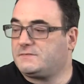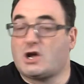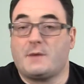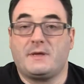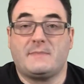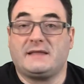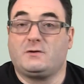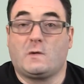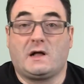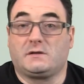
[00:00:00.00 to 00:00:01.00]
Tommy
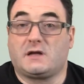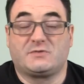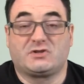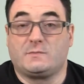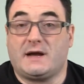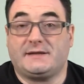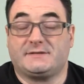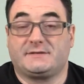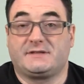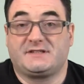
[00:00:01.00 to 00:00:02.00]
Emmanuel comes to
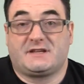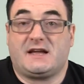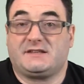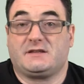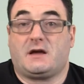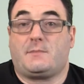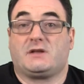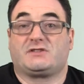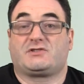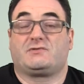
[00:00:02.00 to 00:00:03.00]
mind. This guy's a
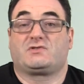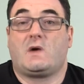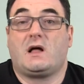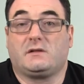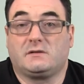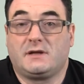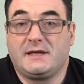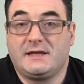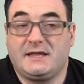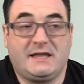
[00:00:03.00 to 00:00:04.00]
monster as well.
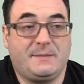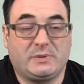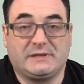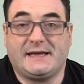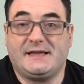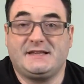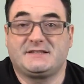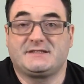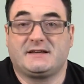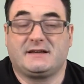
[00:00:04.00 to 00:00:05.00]
He
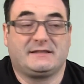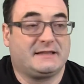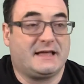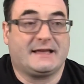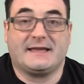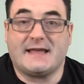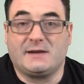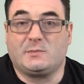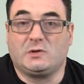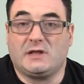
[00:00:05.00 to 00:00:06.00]
plays like an
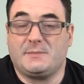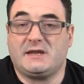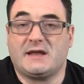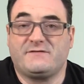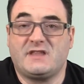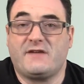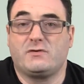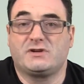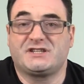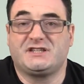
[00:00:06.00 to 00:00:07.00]
animal. I mean, I've
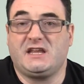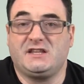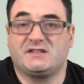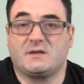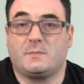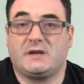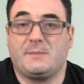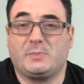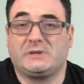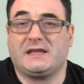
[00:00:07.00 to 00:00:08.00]
never seen somebody
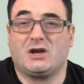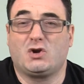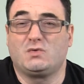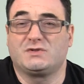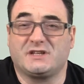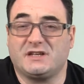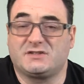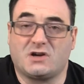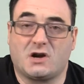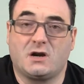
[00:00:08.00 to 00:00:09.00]
playing acoustic
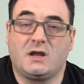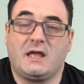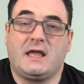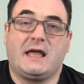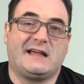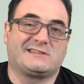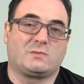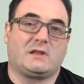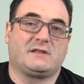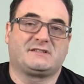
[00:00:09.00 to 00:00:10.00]
guitar as
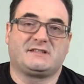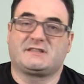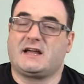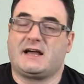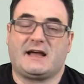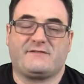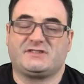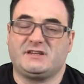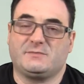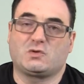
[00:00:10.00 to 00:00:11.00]
well as this guy. I've
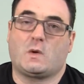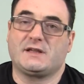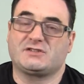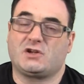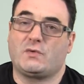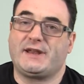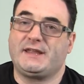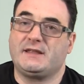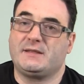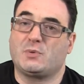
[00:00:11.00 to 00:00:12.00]
seen him twice
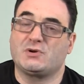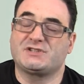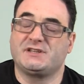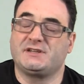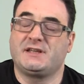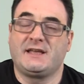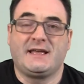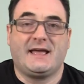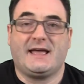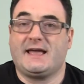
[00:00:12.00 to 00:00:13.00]
already in person,
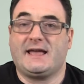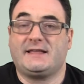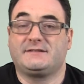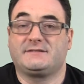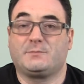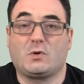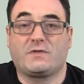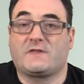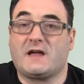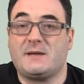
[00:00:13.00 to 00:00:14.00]
and
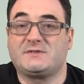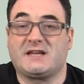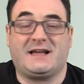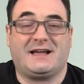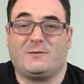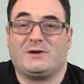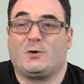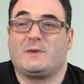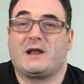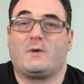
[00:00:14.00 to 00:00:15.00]
both times I went
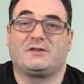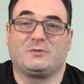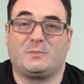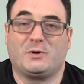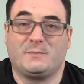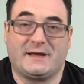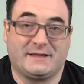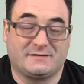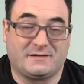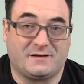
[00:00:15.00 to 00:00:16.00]
home and I wanted to burn my
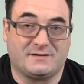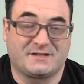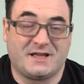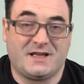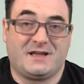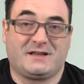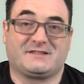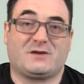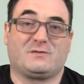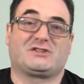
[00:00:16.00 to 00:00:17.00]
guitars because
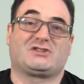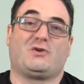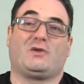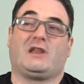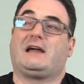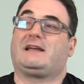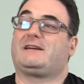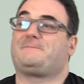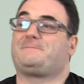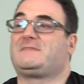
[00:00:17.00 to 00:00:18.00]
I was so like
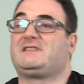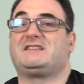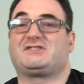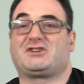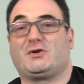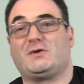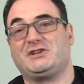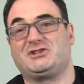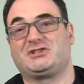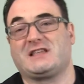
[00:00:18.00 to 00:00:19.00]

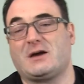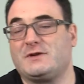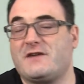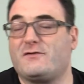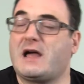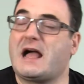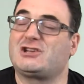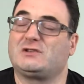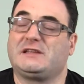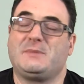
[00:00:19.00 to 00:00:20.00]
discouraged that I would never
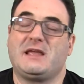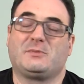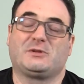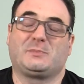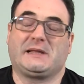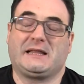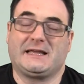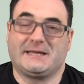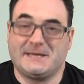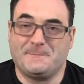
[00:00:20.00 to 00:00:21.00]
actually be able to play
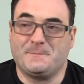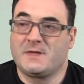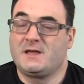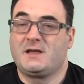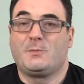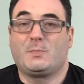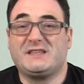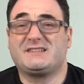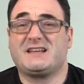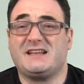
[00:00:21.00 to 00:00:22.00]
like him. But
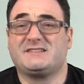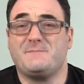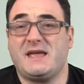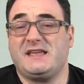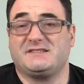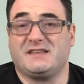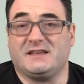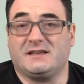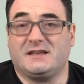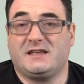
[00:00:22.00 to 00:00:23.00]
this guy's
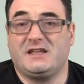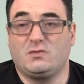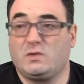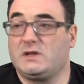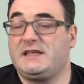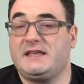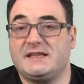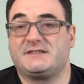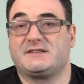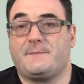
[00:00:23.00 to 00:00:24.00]
amazing. He really
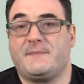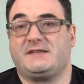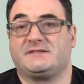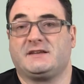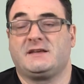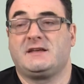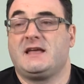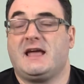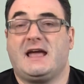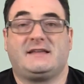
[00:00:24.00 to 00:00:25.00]
is amazing.
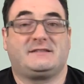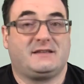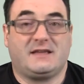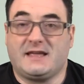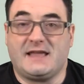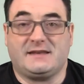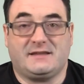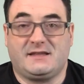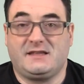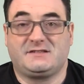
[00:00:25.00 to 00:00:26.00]
And again,
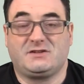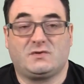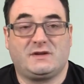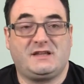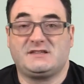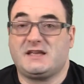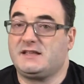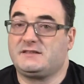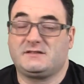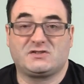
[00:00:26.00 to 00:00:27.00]
he's
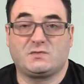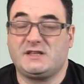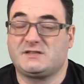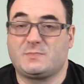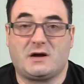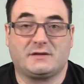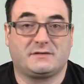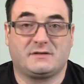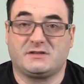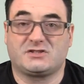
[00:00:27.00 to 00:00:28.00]
hit the sweet spot,
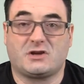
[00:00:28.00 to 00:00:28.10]
the